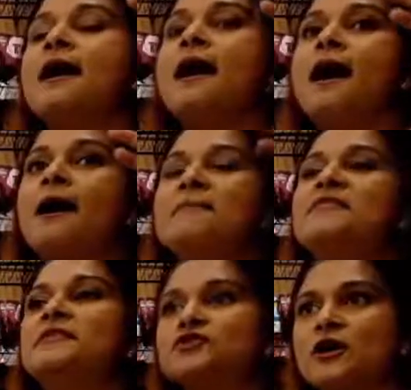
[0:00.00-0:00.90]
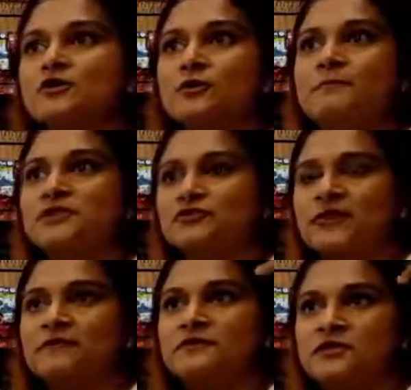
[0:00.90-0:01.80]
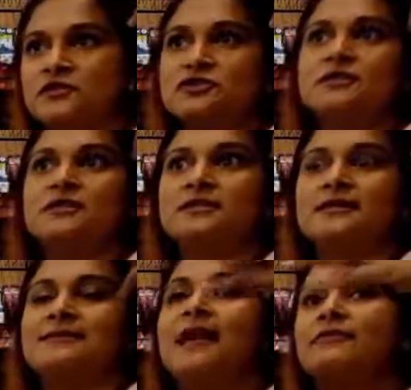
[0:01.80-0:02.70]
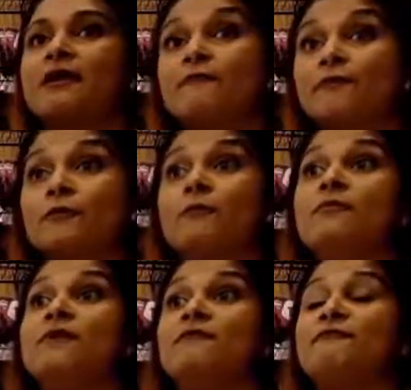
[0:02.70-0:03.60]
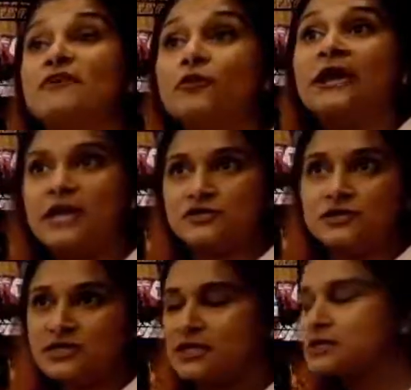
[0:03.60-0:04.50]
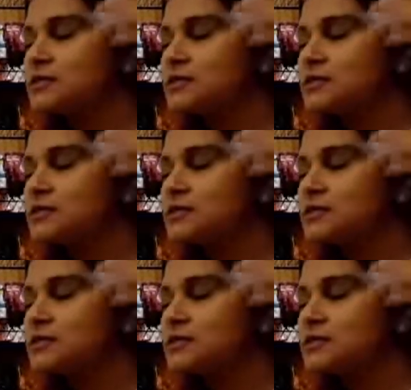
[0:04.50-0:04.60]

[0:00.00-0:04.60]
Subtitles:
And then there's also administrative decisions and things like that that come from the federal agencies.